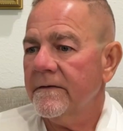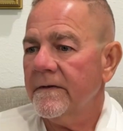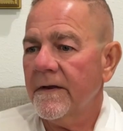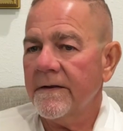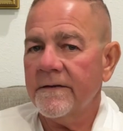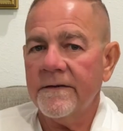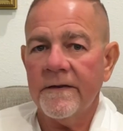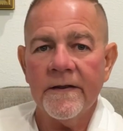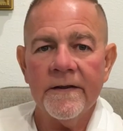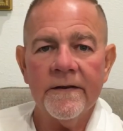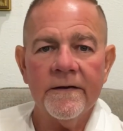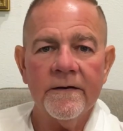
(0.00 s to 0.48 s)
I
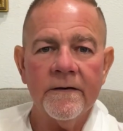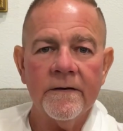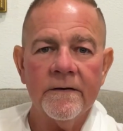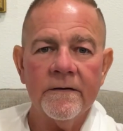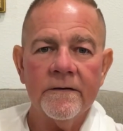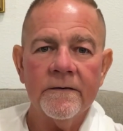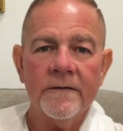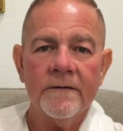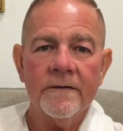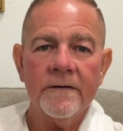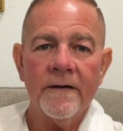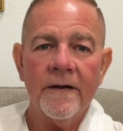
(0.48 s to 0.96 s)
think.
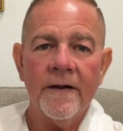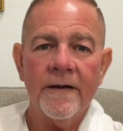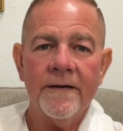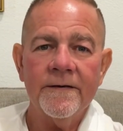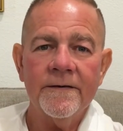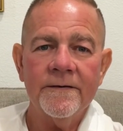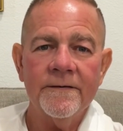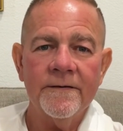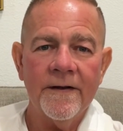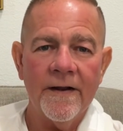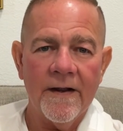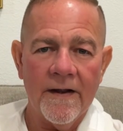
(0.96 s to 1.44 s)

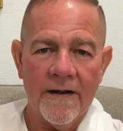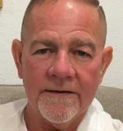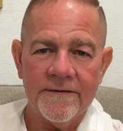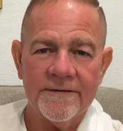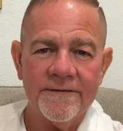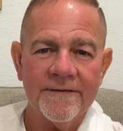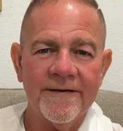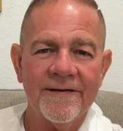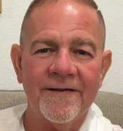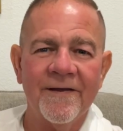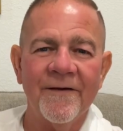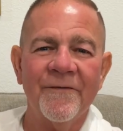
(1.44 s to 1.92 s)

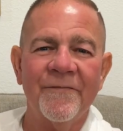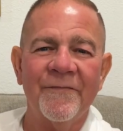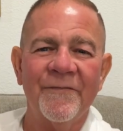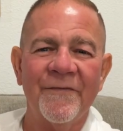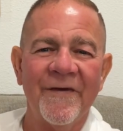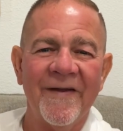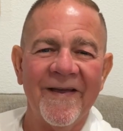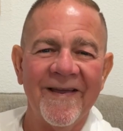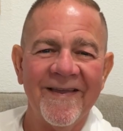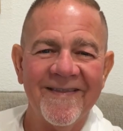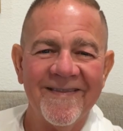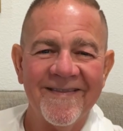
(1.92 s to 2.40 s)
Yes, the
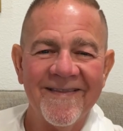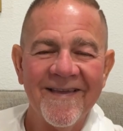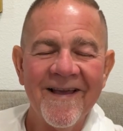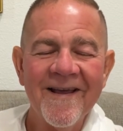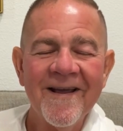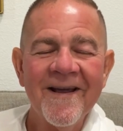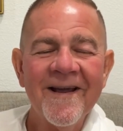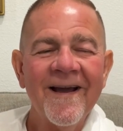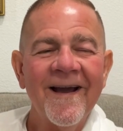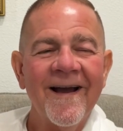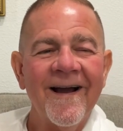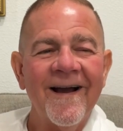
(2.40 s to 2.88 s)

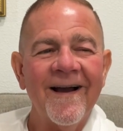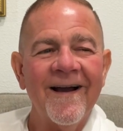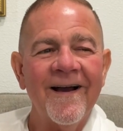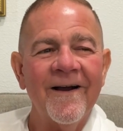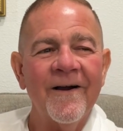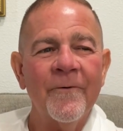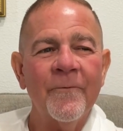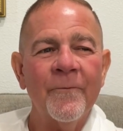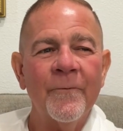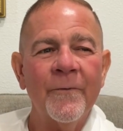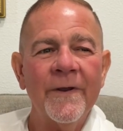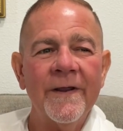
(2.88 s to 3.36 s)

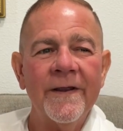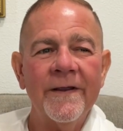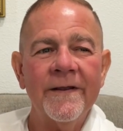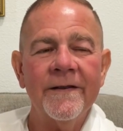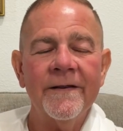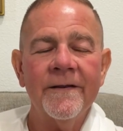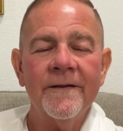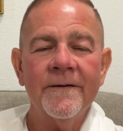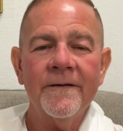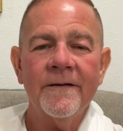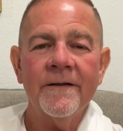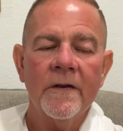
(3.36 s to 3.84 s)
5th.
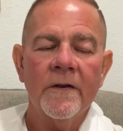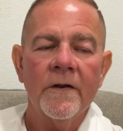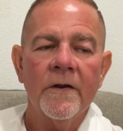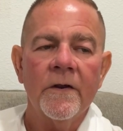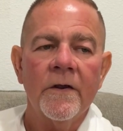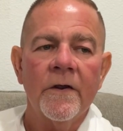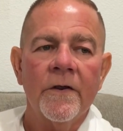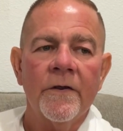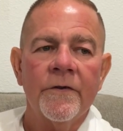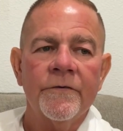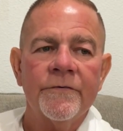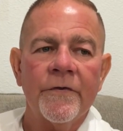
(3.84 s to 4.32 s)
We
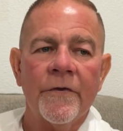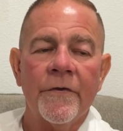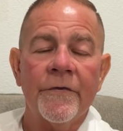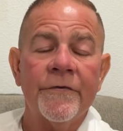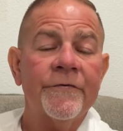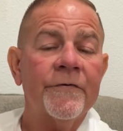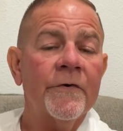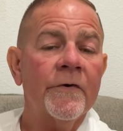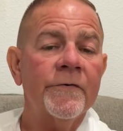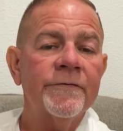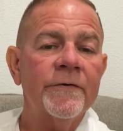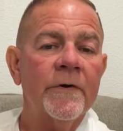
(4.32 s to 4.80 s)
So the
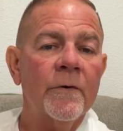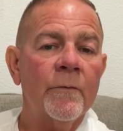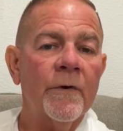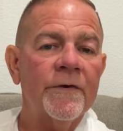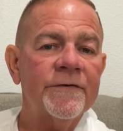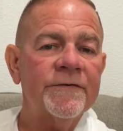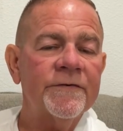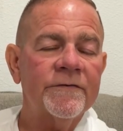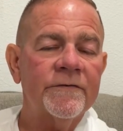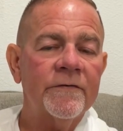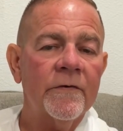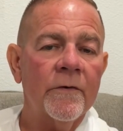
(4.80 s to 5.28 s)
surgery
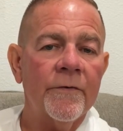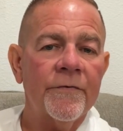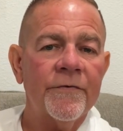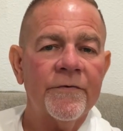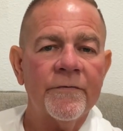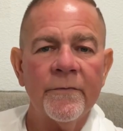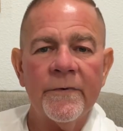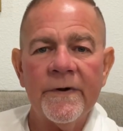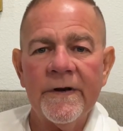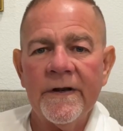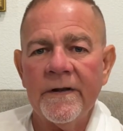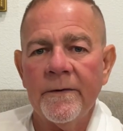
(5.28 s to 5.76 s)
wasn't until
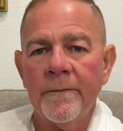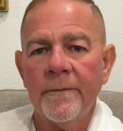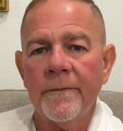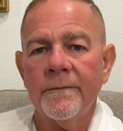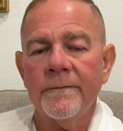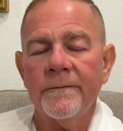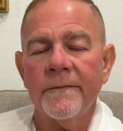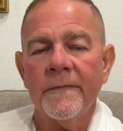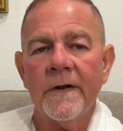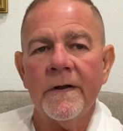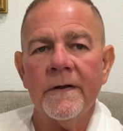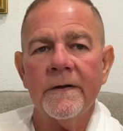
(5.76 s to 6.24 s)
3
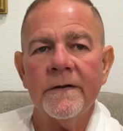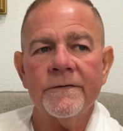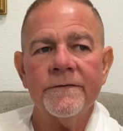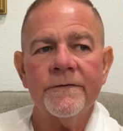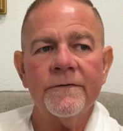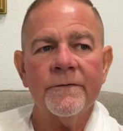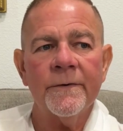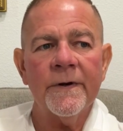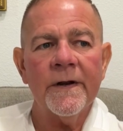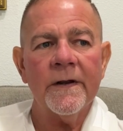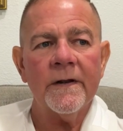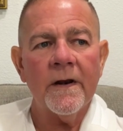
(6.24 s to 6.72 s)

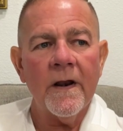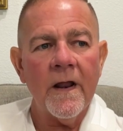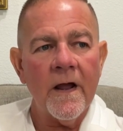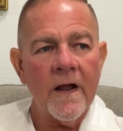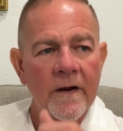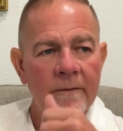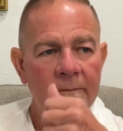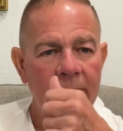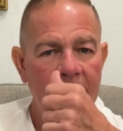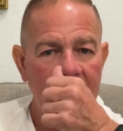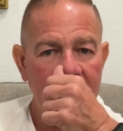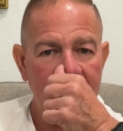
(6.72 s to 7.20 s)

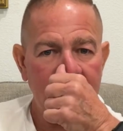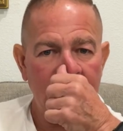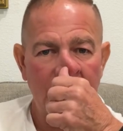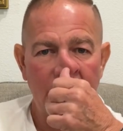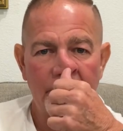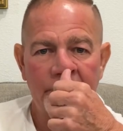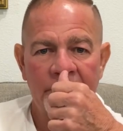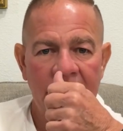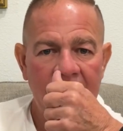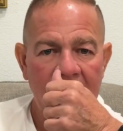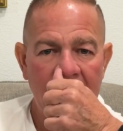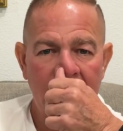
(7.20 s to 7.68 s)
o'clock. By the
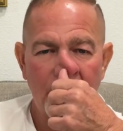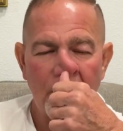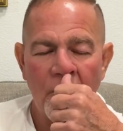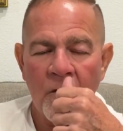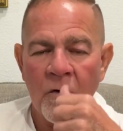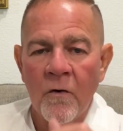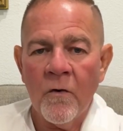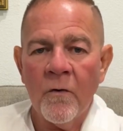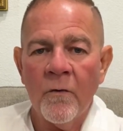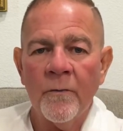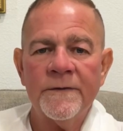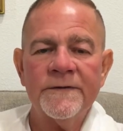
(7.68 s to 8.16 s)
time we got
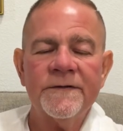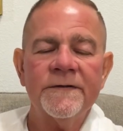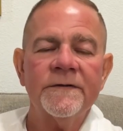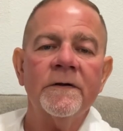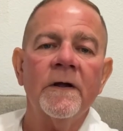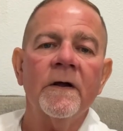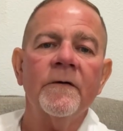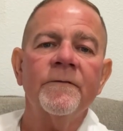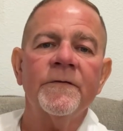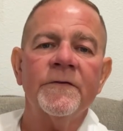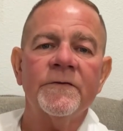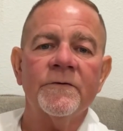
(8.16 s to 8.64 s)
home and
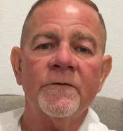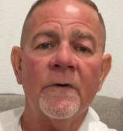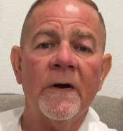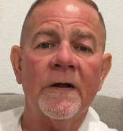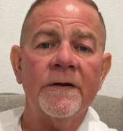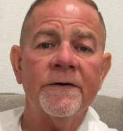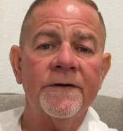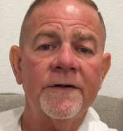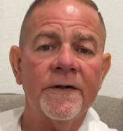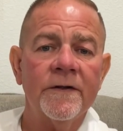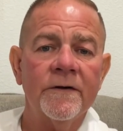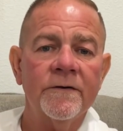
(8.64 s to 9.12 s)
stuff, it was
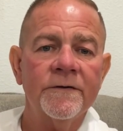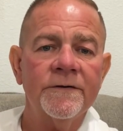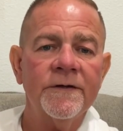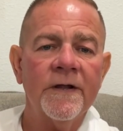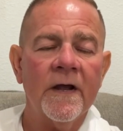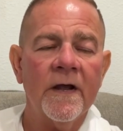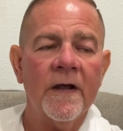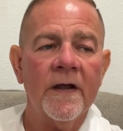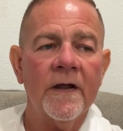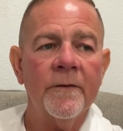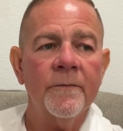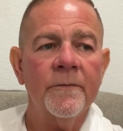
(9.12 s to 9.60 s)
around dinner
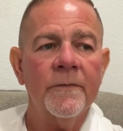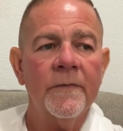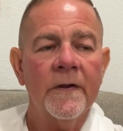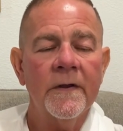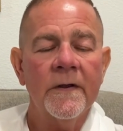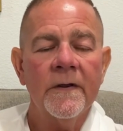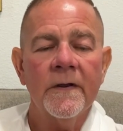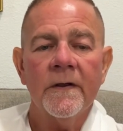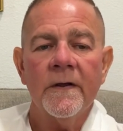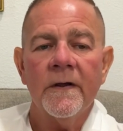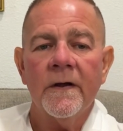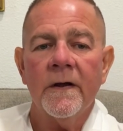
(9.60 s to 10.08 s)
time.
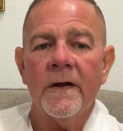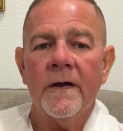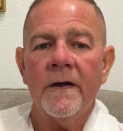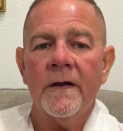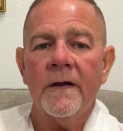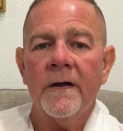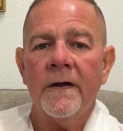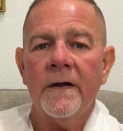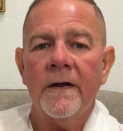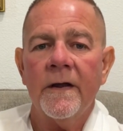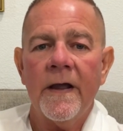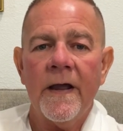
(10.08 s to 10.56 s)

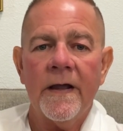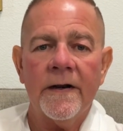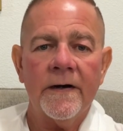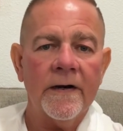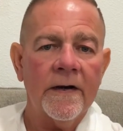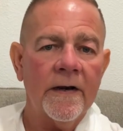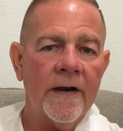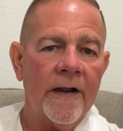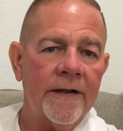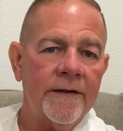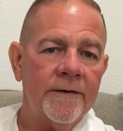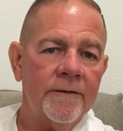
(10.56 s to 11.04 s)
I had
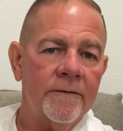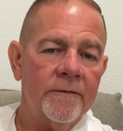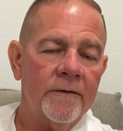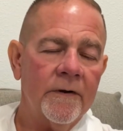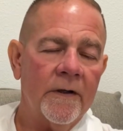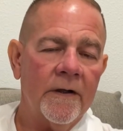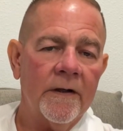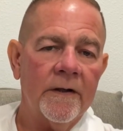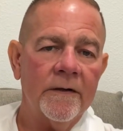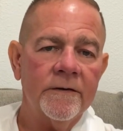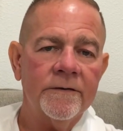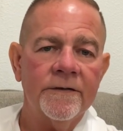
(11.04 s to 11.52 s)
a light
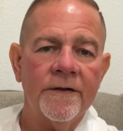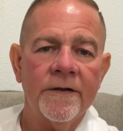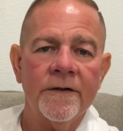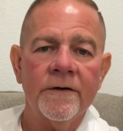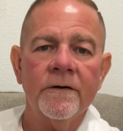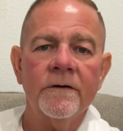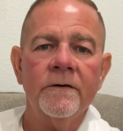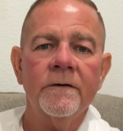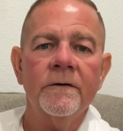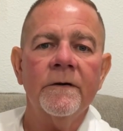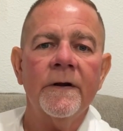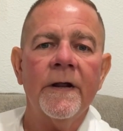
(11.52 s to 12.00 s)

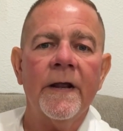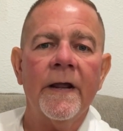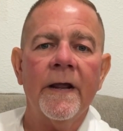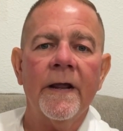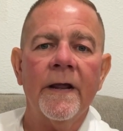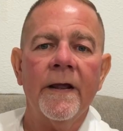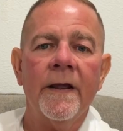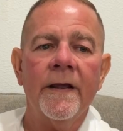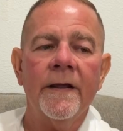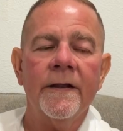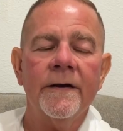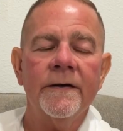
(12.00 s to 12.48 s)
dinner
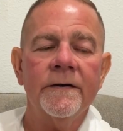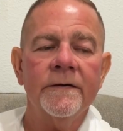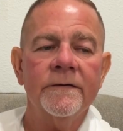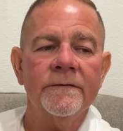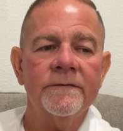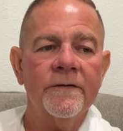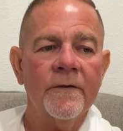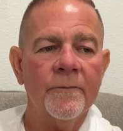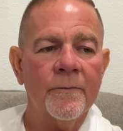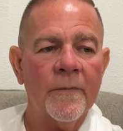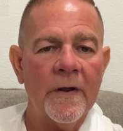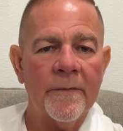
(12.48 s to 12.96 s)
and
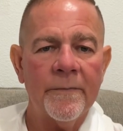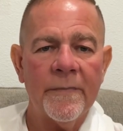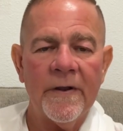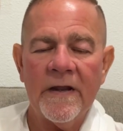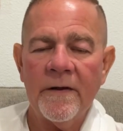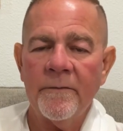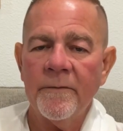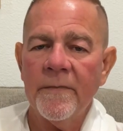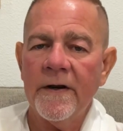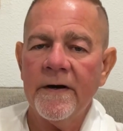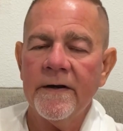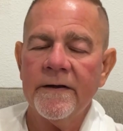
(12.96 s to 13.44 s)
took my
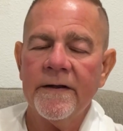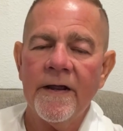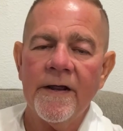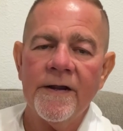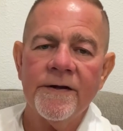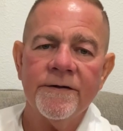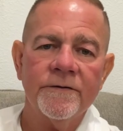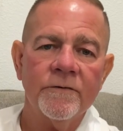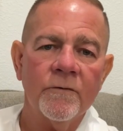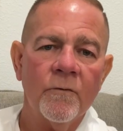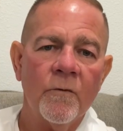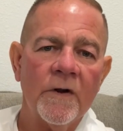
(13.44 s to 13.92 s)
pain
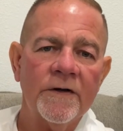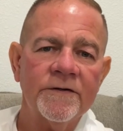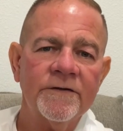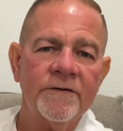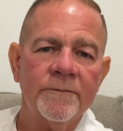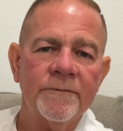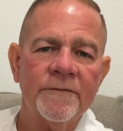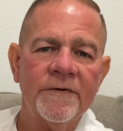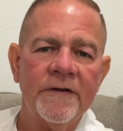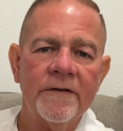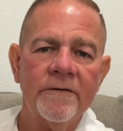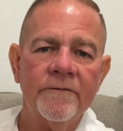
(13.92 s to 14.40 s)
medication, watched
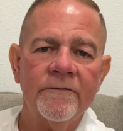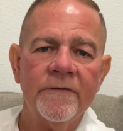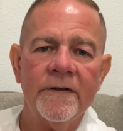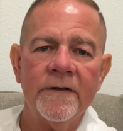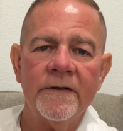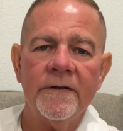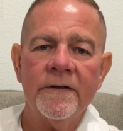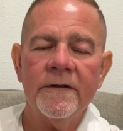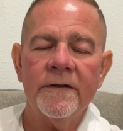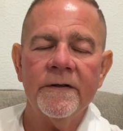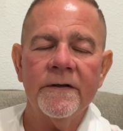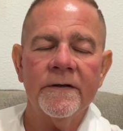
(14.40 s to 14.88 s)
some
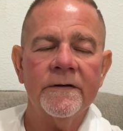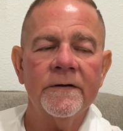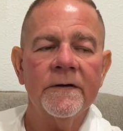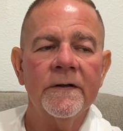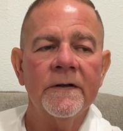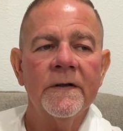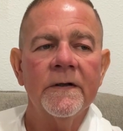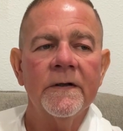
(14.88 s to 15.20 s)
TV, and